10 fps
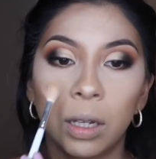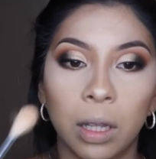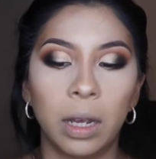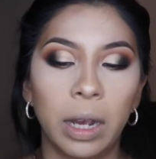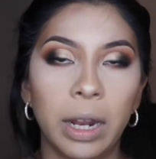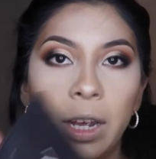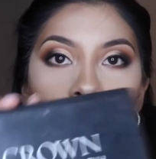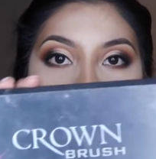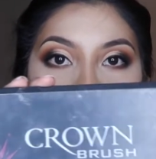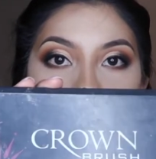Then getting
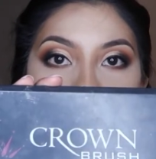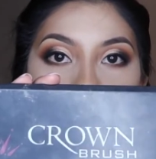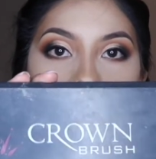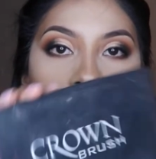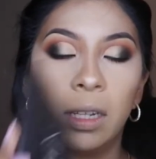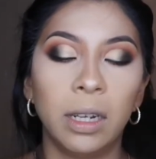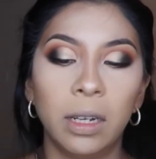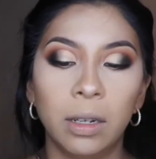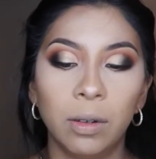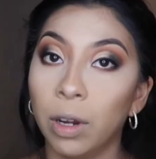your blush
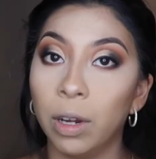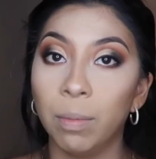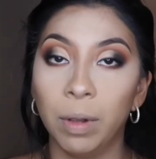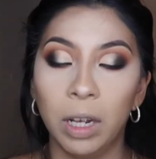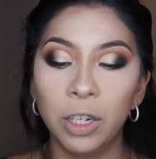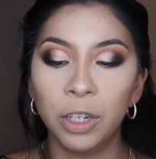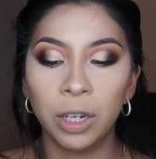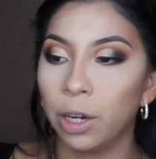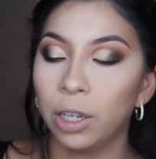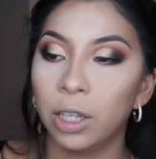palette or your blush,
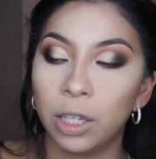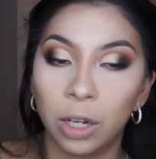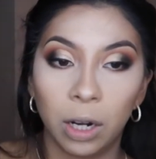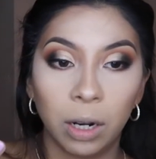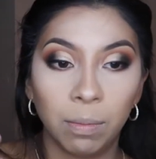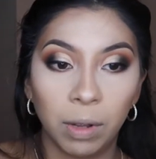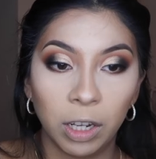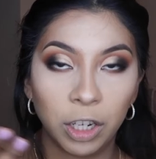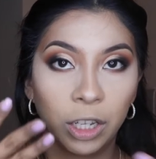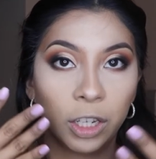you're gonna start
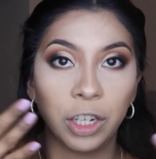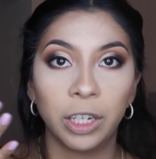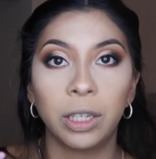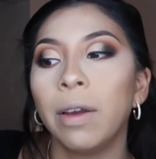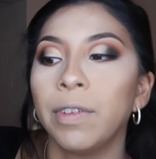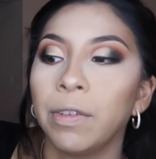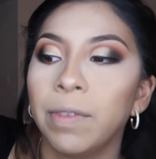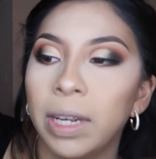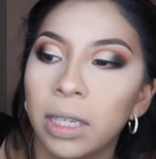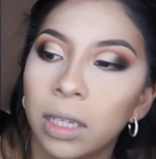blushing the cheeks of your
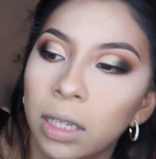face.